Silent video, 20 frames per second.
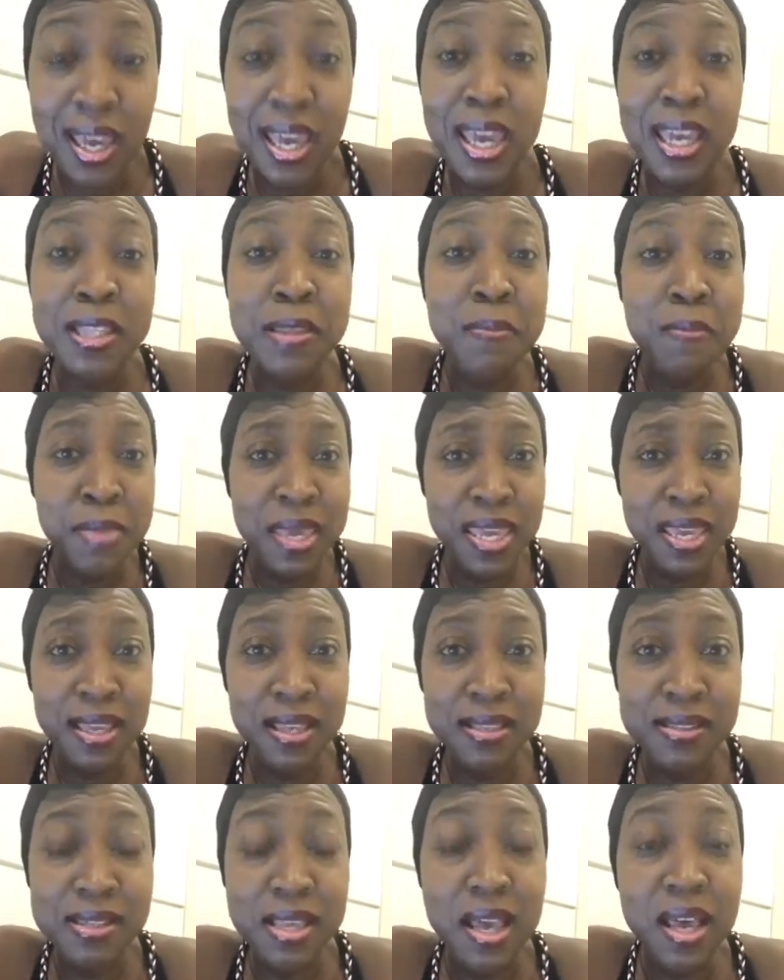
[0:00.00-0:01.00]
It
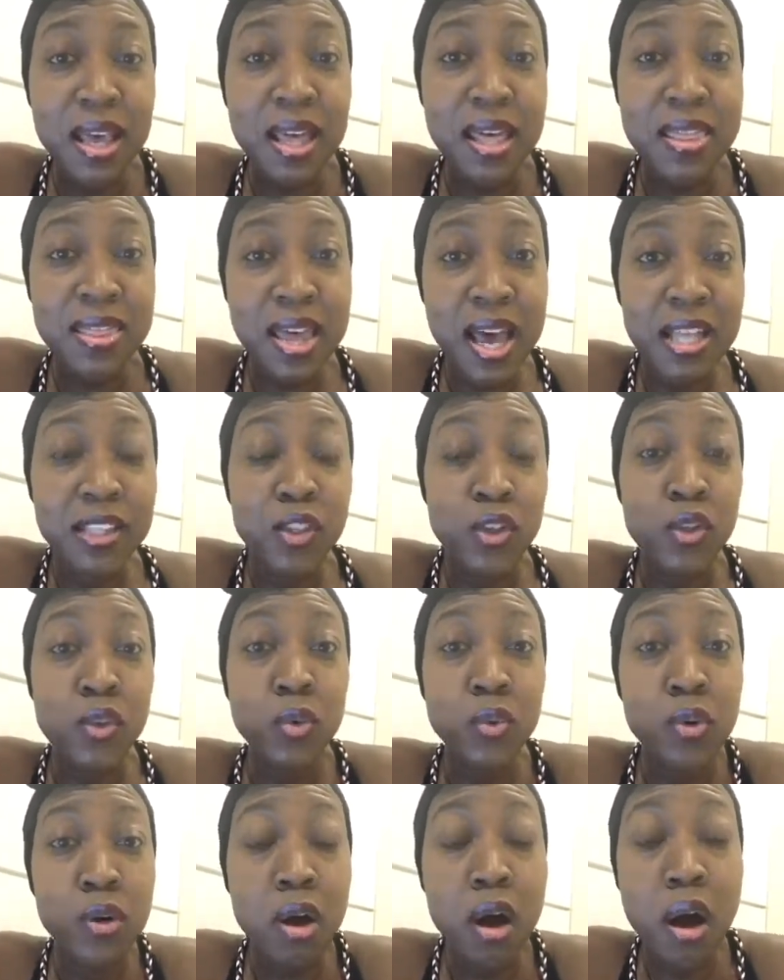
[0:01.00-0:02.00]
means that
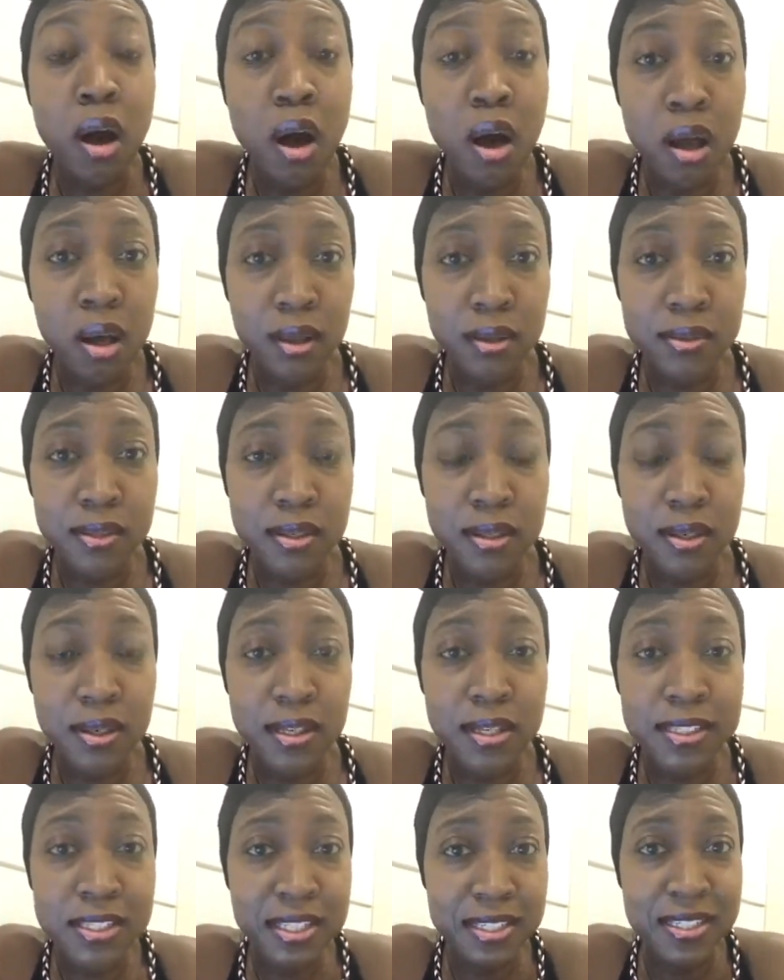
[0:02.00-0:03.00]
you can't
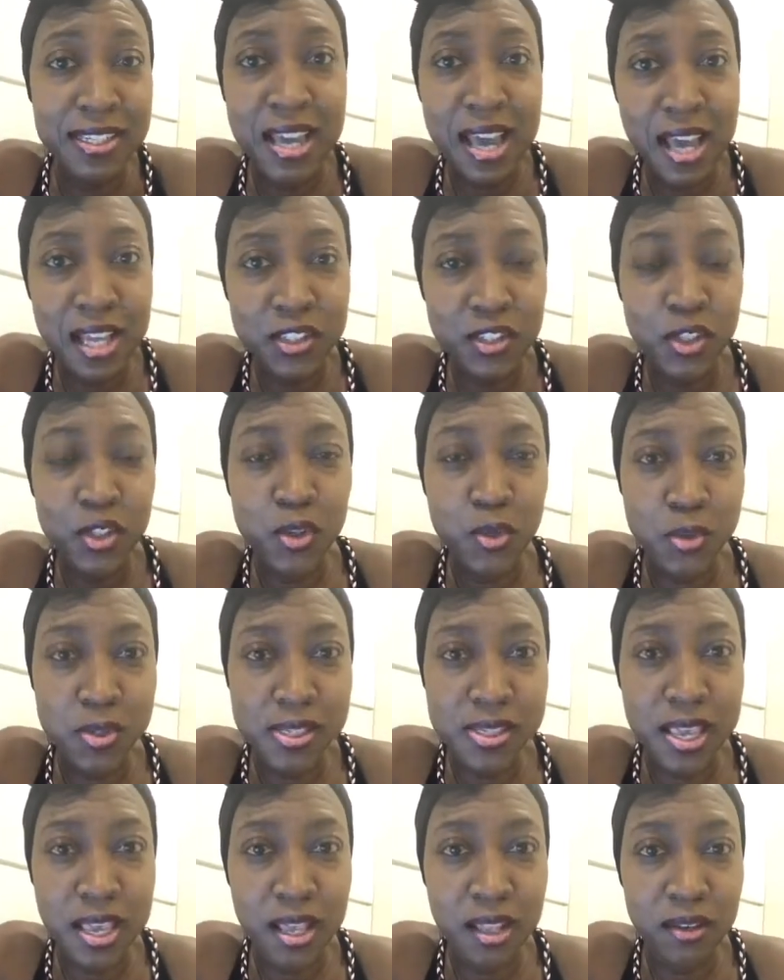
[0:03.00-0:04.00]
detach
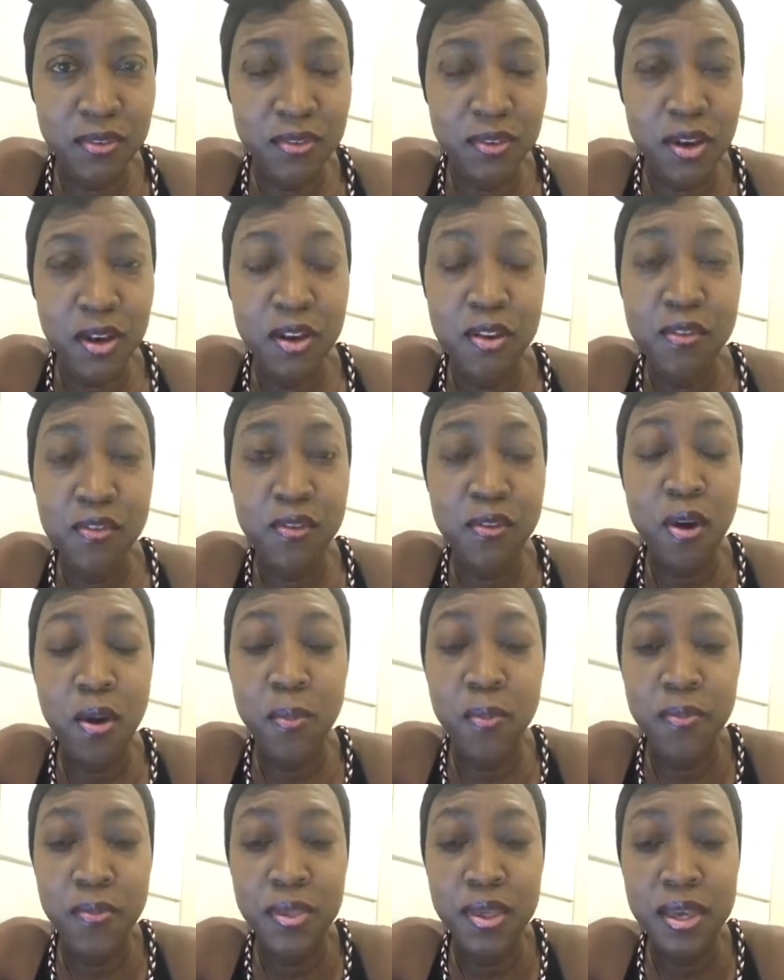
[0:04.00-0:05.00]
yourself
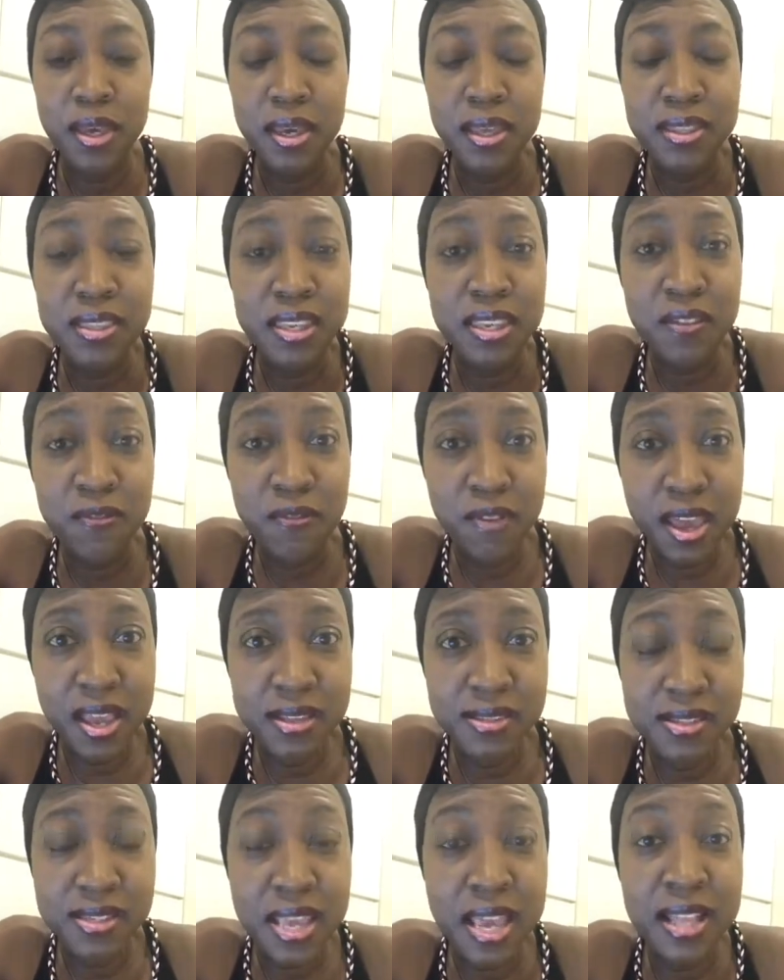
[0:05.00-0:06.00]
from the
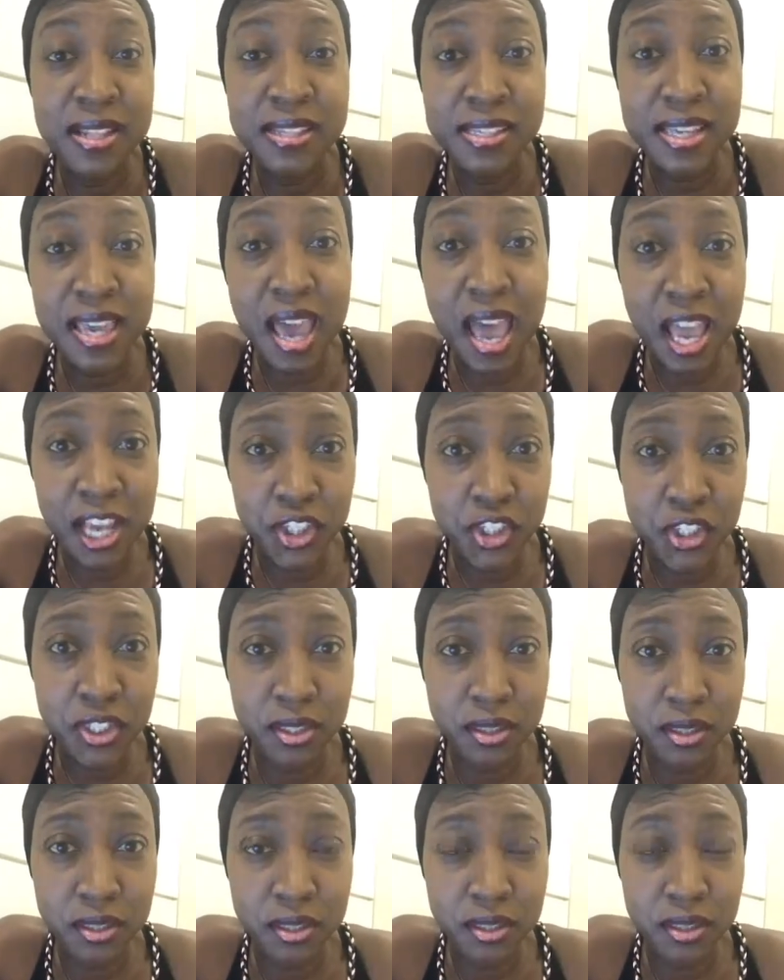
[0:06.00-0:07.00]
events and the
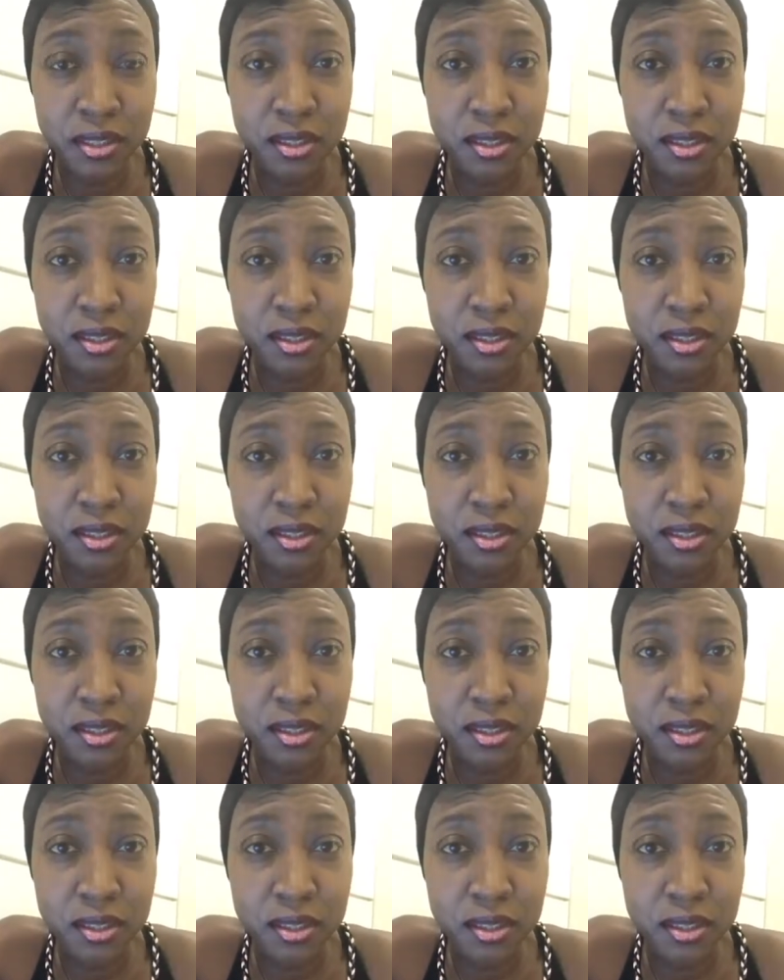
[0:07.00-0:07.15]
action.